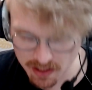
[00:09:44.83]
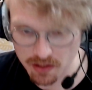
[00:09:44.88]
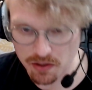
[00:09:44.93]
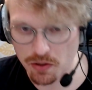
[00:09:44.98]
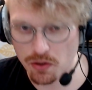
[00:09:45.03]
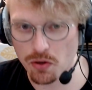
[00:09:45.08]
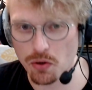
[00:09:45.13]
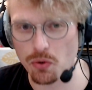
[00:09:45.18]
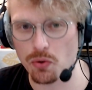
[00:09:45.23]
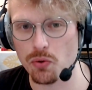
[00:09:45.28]

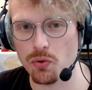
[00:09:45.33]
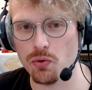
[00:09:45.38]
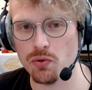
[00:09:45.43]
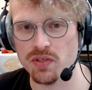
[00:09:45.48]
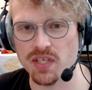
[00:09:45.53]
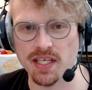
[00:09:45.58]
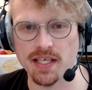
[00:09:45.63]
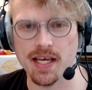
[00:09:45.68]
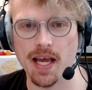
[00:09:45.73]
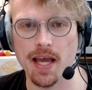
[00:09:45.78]
Good
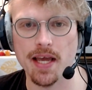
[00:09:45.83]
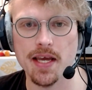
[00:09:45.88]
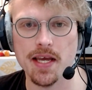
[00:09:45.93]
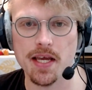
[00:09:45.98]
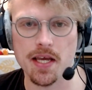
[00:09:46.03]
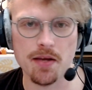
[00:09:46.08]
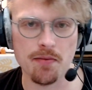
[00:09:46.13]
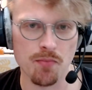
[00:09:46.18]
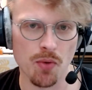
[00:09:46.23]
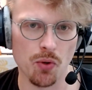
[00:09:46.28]
old
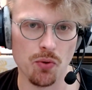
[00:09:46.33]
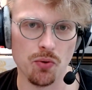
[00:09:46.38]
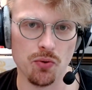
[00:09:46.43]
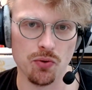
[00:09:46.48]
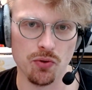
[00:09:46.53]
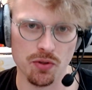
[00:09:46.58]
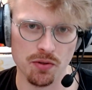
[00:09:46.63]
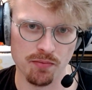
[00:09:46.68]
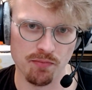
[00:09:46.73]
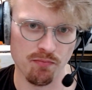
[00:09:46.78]
decay
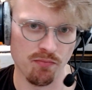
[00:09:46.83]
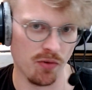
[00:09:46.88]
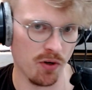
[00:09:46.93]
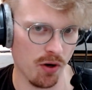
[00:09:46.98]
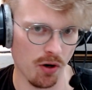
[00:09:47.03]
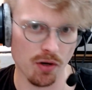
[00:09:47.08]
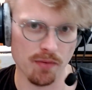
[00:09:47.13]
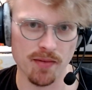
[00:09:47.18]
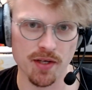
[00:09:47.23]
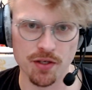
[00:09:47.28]
mold,
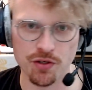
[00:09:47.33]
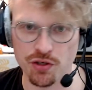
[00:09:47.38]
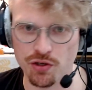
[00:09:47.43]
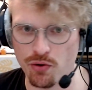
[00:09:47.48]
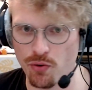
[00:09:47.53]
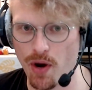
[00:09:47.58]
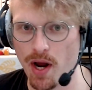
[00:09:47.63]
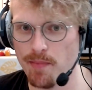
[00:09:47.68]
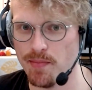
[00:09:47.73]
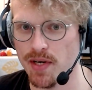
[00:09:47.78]
garbage,
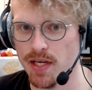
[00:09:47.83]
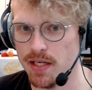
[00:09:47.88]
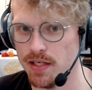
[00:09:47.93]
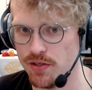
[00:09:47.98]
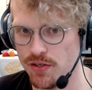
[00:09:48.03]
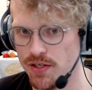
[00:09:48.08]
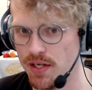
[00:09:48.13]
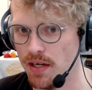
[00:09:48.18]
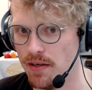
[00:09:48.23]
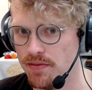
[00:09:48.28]
crappity
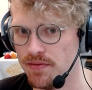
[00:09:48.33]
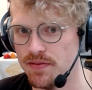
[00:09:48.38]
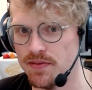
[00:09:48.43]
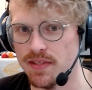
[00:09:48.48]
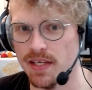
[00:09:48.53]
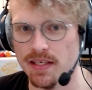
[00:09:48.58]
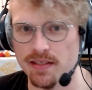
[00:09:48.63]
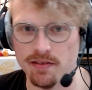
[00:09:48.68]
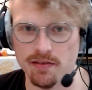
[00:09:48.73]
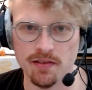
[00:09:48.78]
stuff
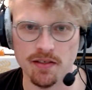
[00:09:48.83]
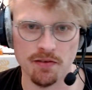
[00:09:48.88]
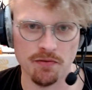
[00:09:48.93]
that